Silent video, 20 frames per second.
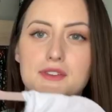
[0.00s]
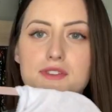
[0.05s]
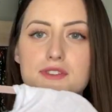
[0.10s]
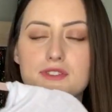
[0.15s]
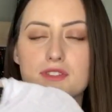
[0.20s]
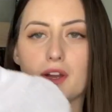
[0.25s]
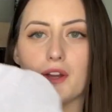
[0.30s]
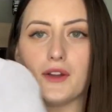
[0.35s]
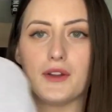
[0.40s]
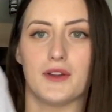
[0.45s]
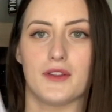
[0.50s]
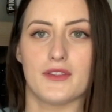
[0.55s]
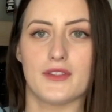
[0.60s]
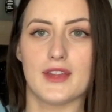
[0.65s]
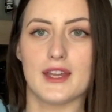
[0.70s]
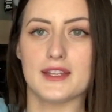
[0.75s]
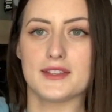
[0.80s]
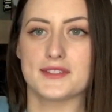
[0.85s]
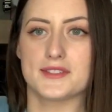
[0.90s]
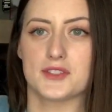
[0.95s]
So
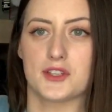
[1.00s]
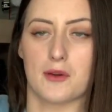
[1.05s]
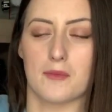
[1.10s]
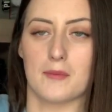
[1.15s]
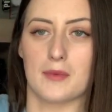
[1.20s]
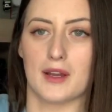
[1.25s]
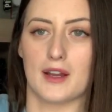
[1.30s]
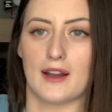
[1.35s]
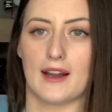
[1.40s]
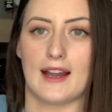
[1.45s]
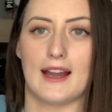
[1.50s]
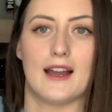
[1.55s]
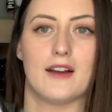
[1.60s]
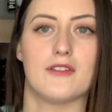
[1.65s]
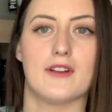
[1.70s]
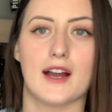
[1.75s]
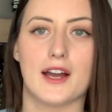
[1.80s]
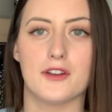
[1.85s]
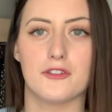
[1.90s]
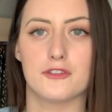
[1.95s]
this jumper I have
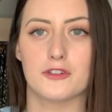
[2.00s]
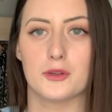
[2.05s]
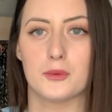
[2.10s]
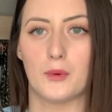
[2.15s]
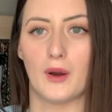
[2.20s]
had for a